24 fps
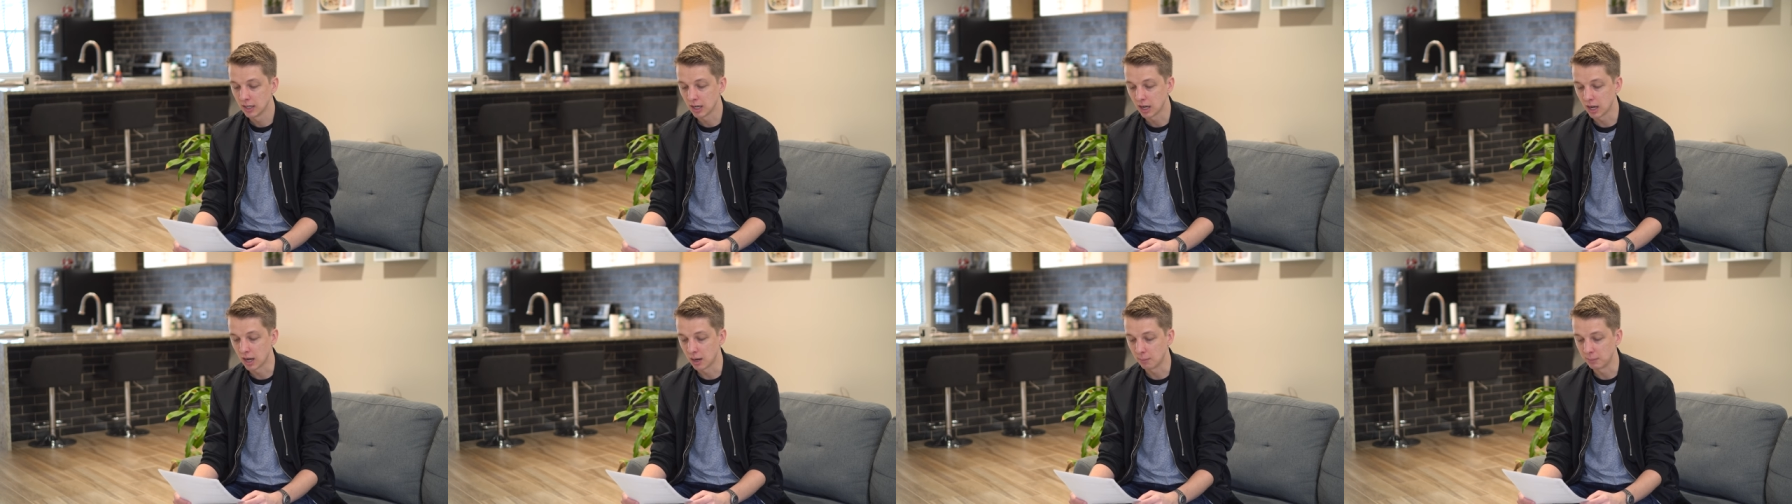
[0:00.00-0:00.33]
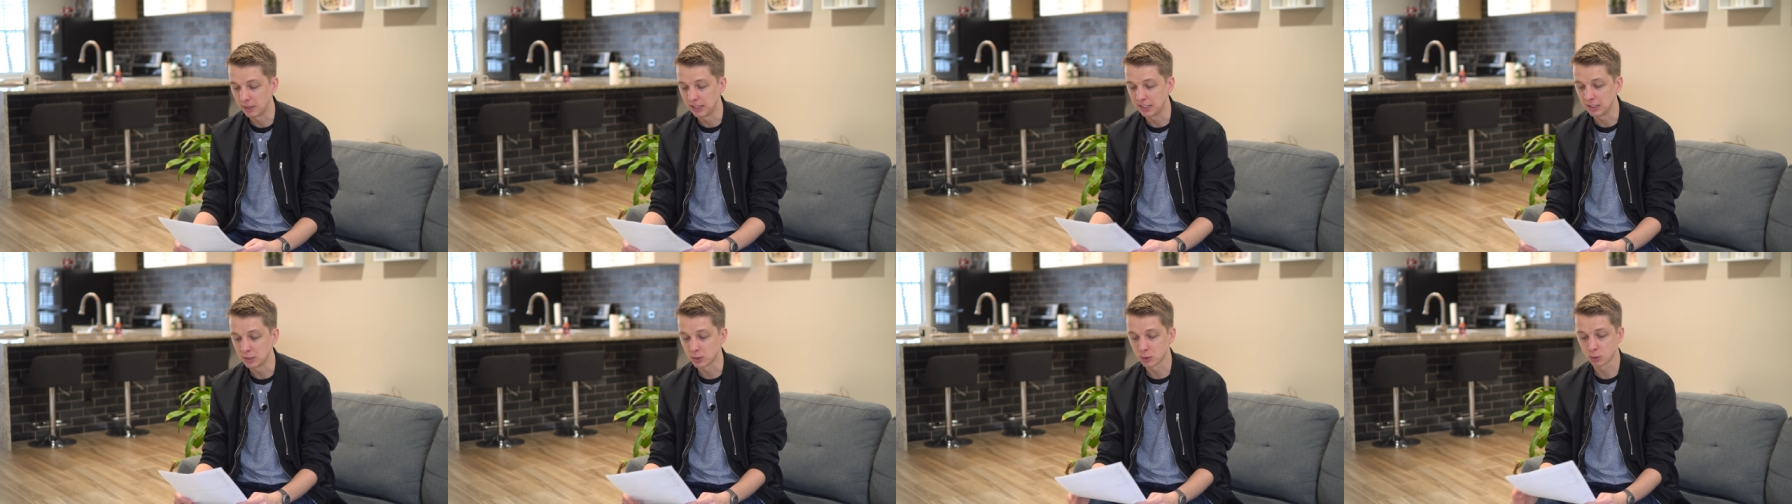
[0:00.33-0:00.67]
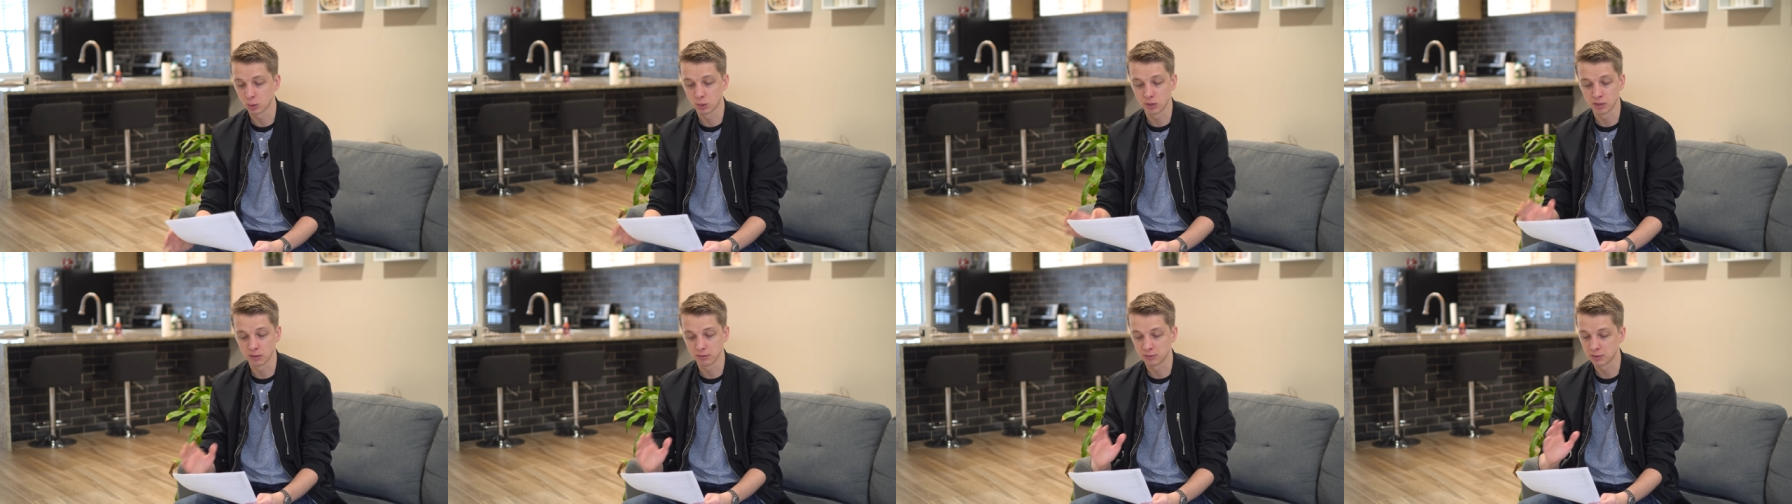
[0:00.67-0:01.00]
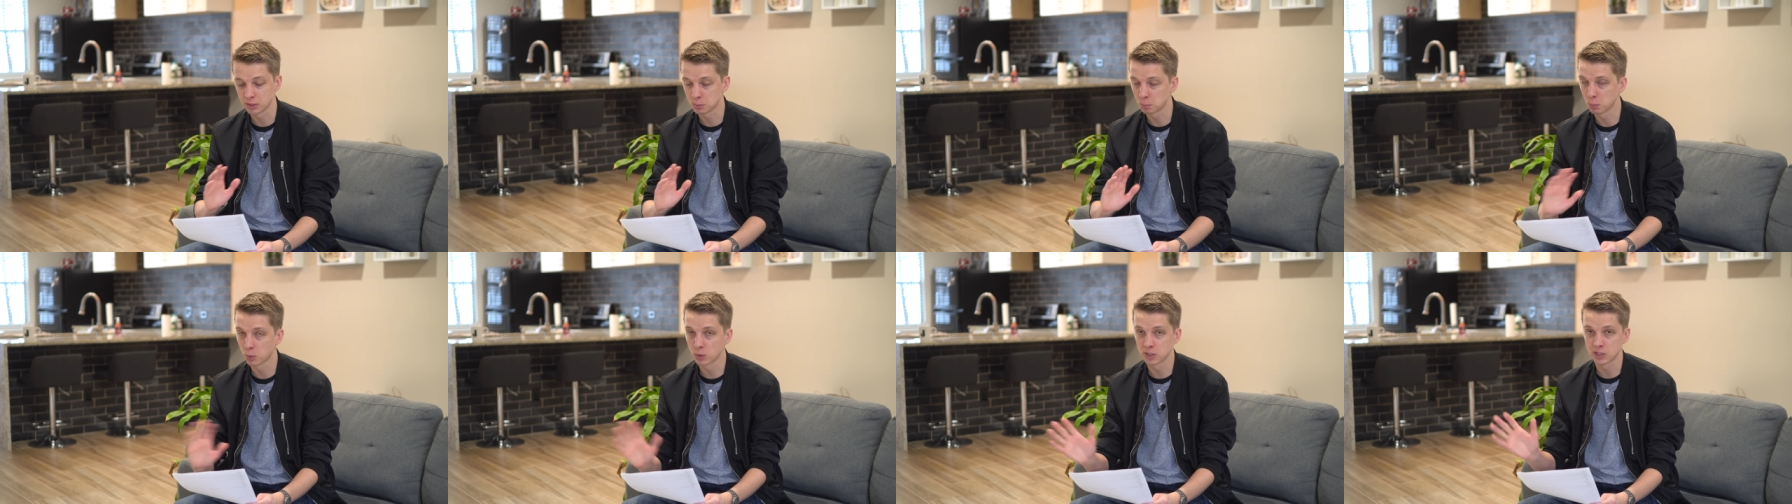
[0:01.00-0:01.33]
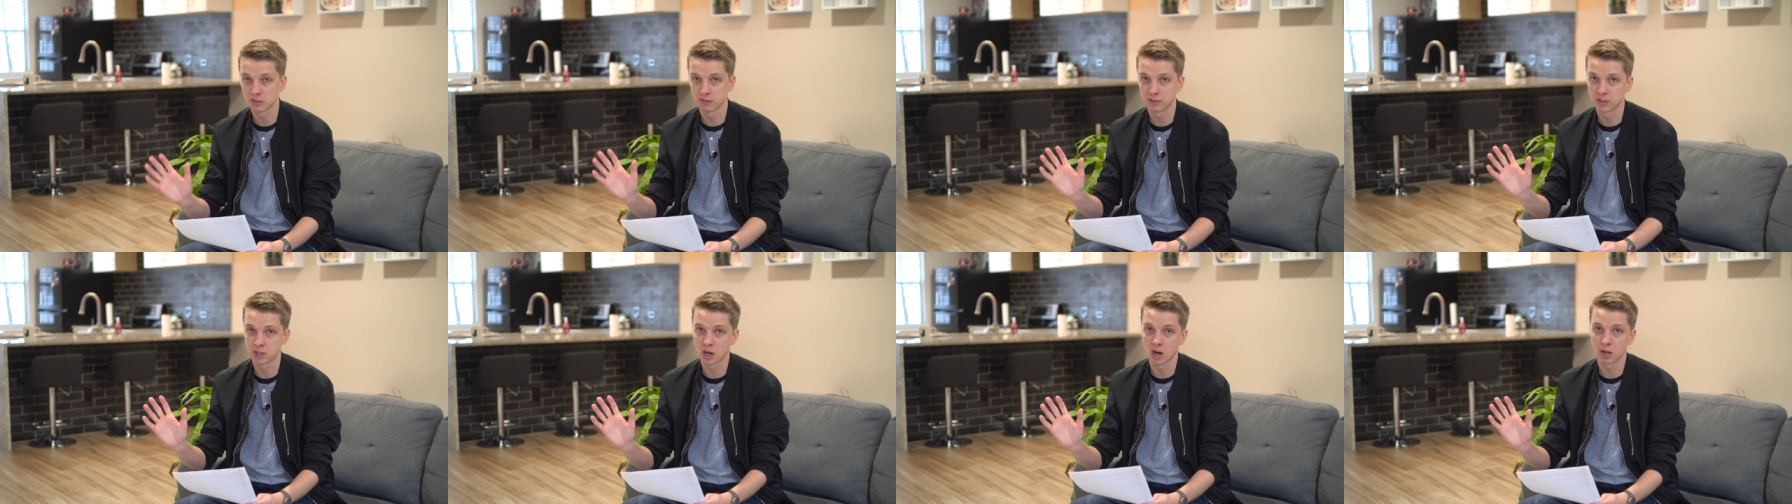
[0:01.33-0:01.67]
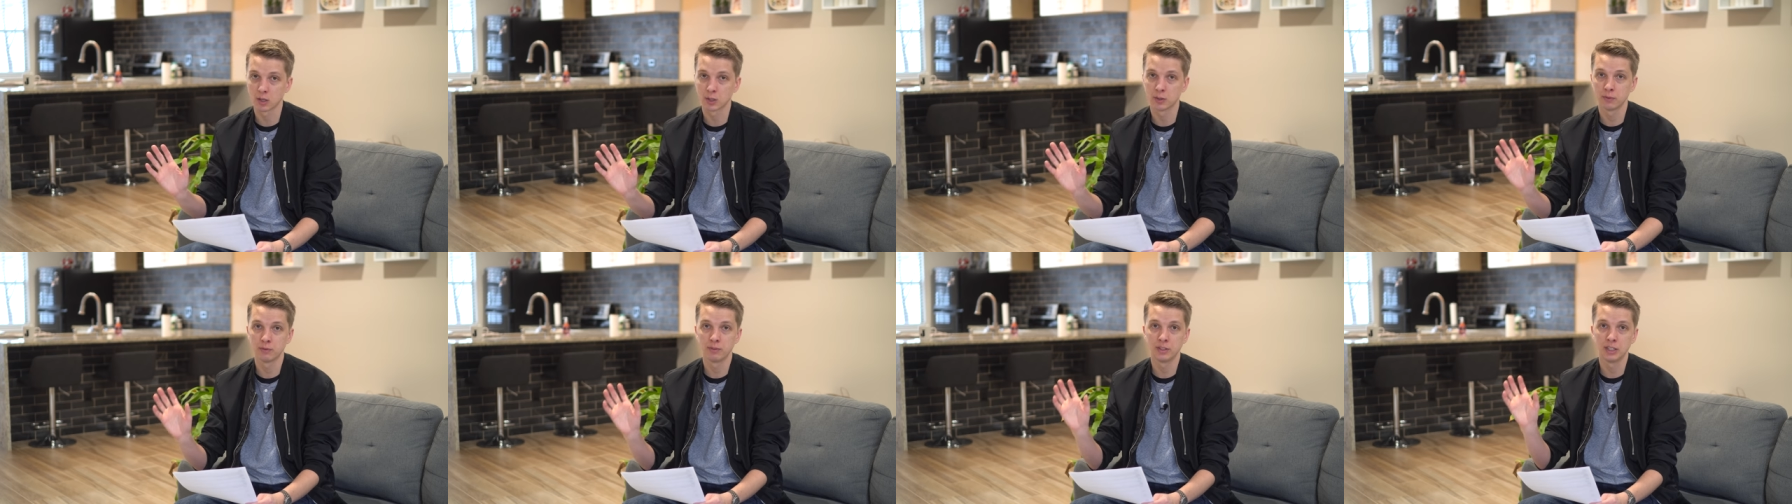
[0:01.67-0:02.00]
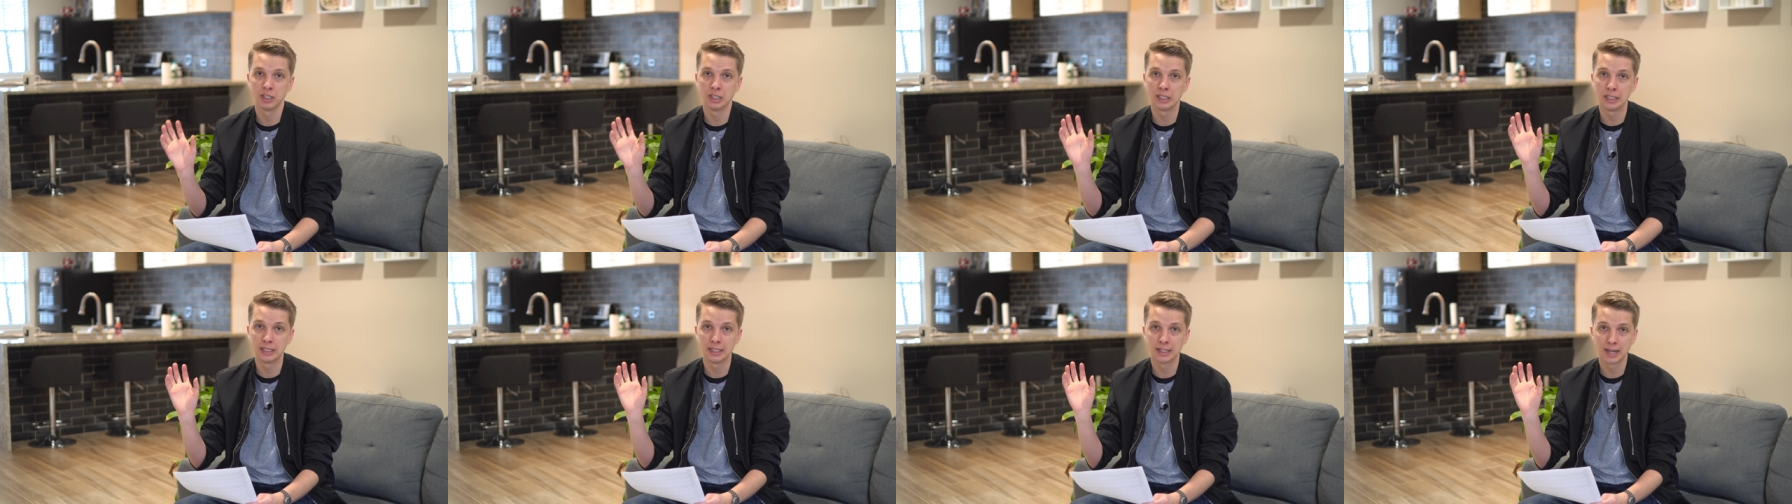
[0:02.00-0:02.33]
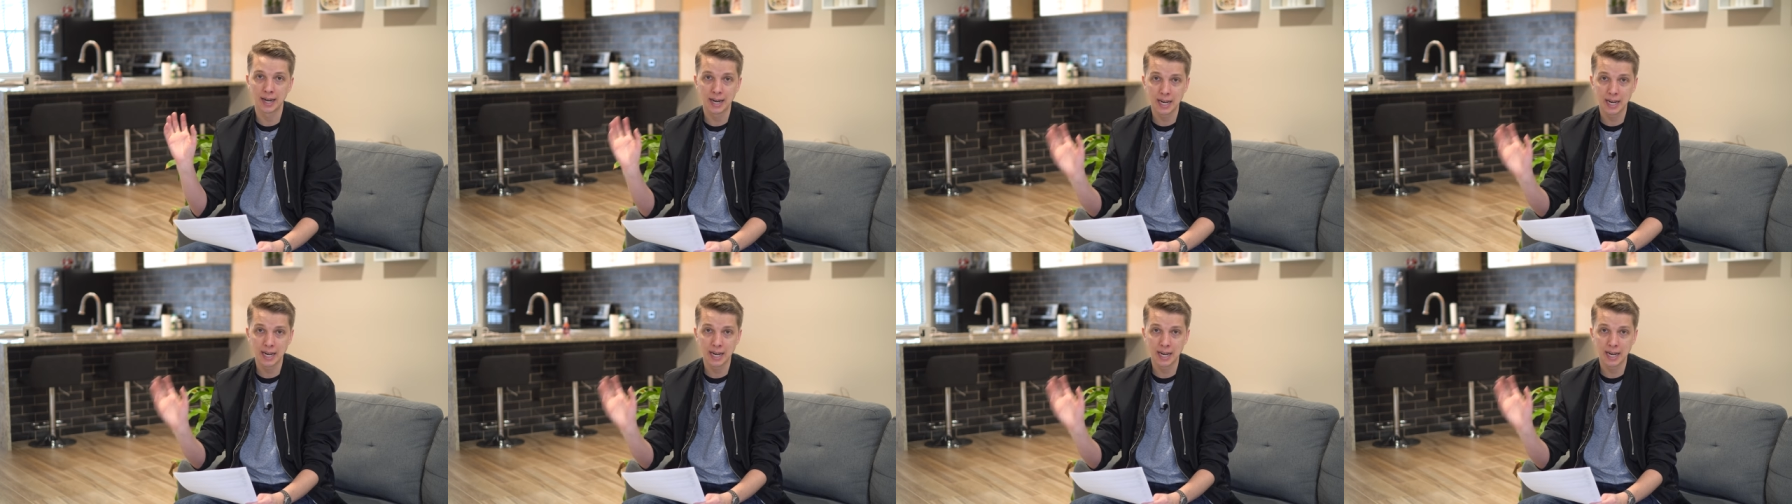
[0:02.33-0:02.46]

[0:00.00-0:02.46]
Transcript: um, any sort of sports photography,